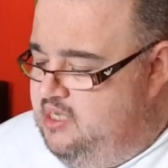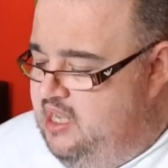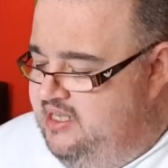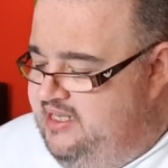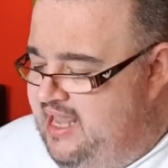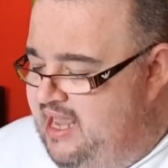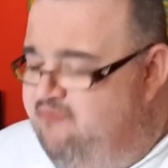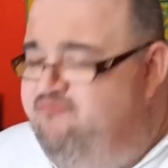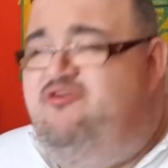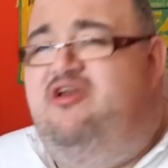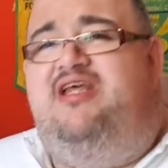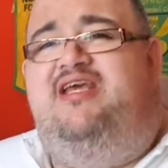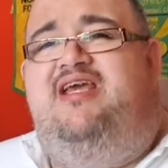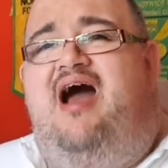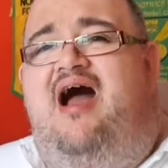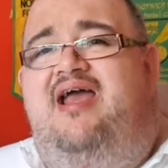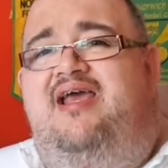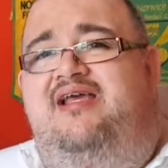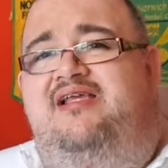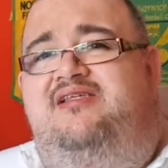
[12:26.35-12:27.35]
yeah, I'm really
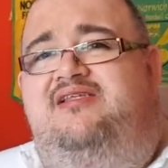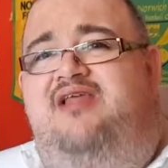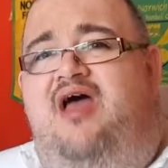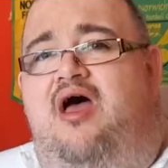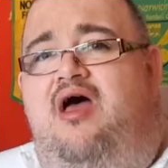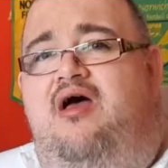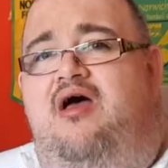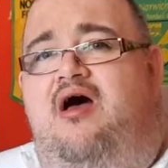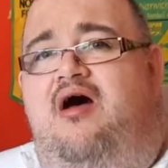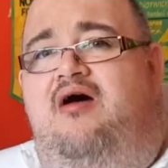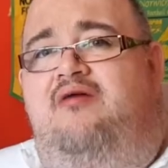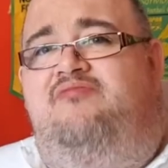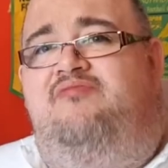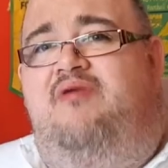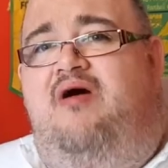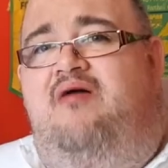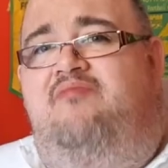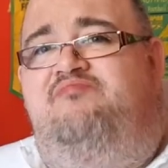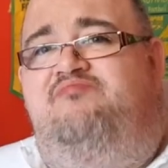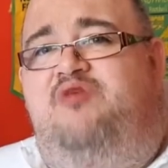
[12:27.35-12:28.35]
gutted that
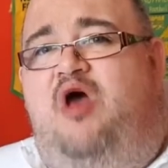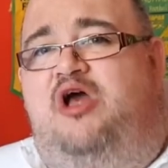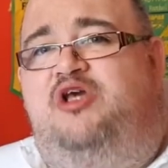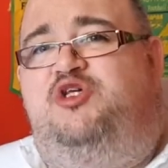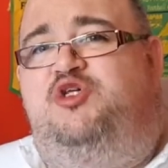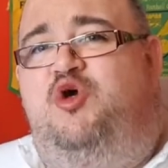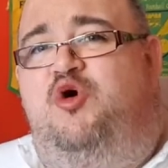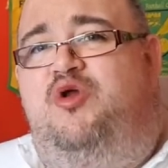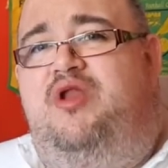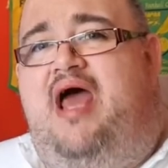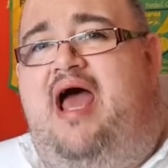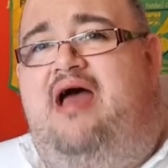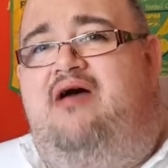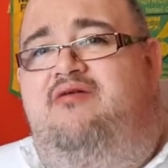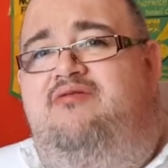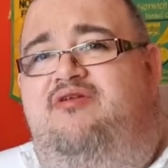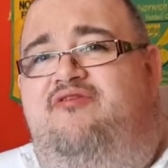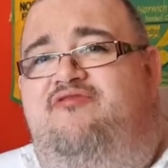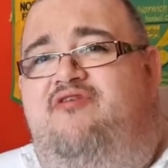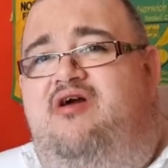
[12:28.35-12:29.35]
I saw that
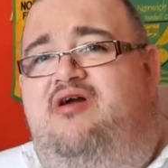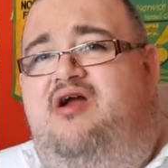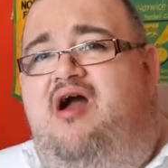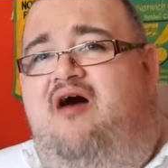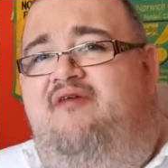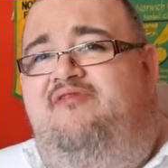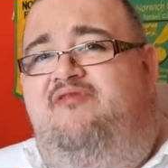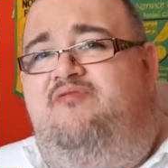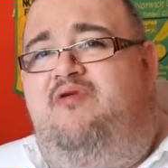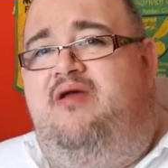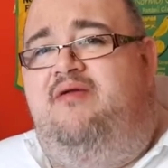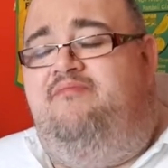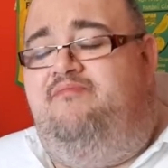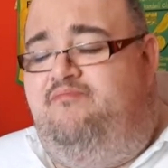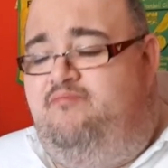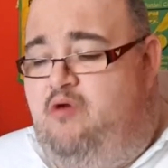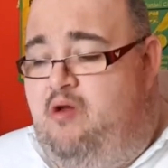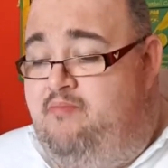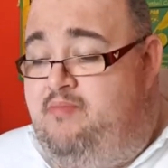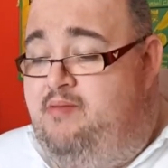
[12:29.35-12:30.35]
on the front cover when
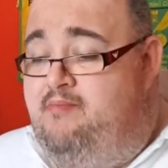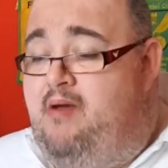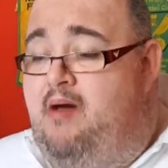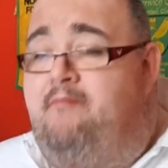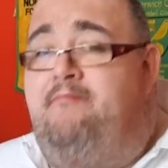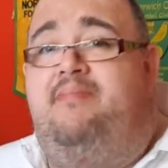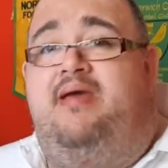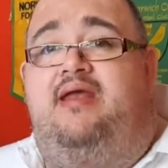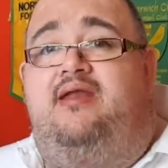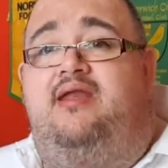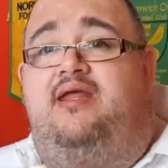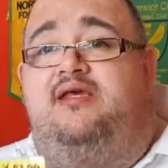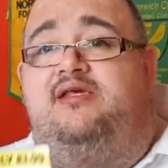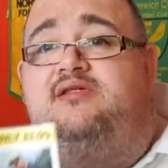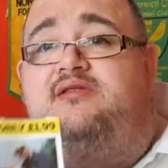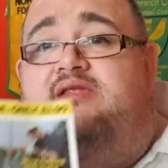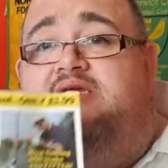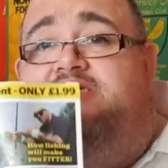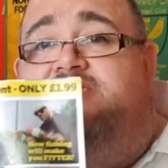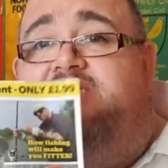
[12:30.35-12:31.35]
my mum
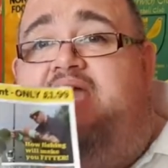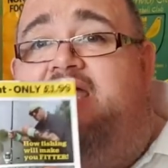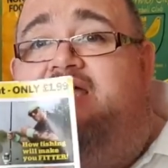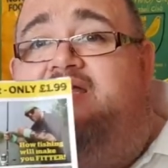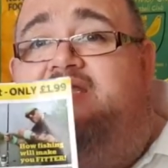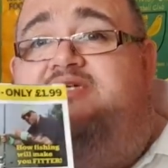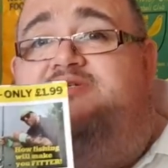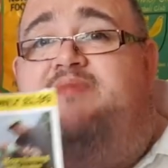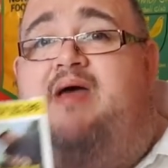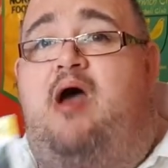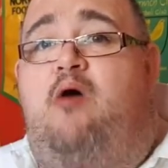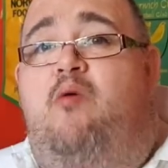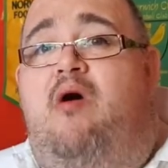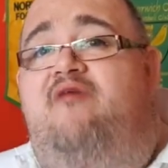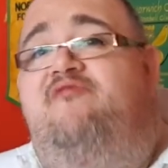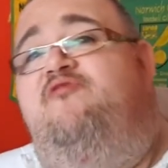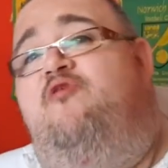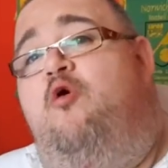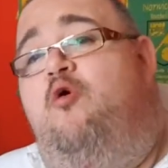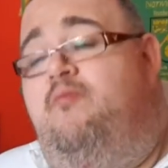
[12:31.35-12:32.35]
picked this angler's mail
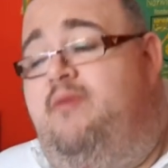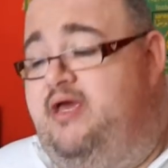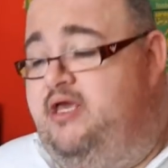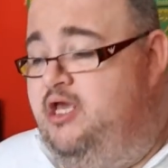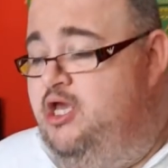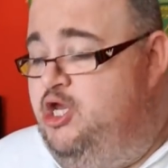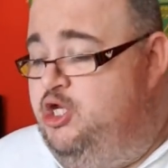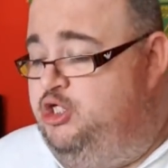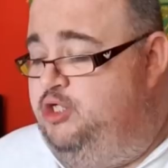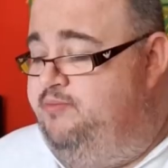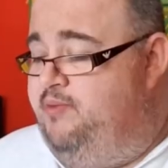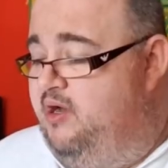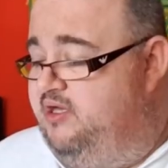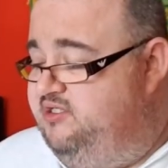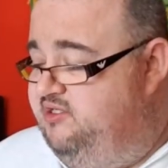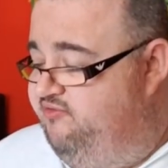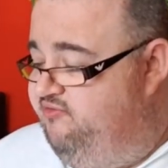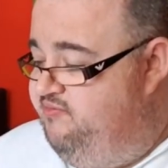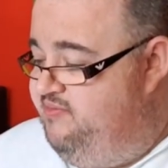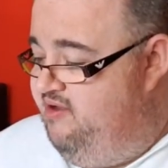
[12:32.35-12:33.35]
up for me. She buys
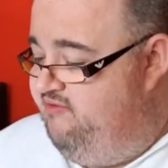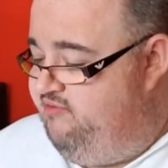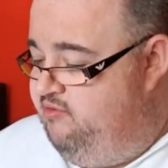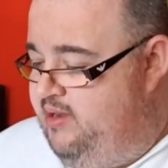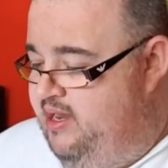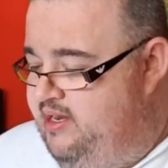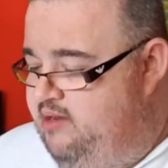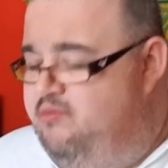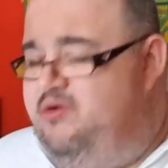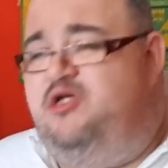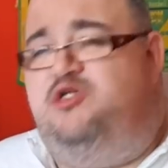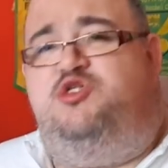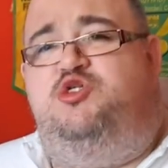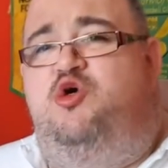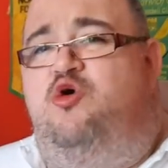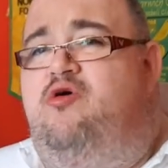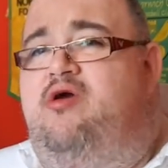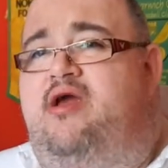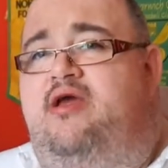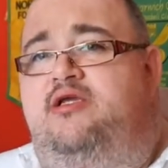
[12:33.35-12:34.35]
it for me every week. And when I
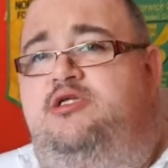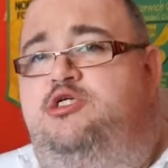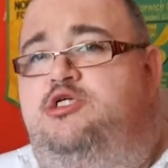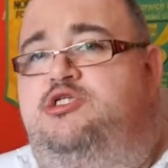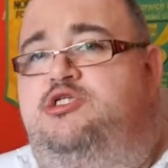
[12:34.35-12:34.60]
saw it,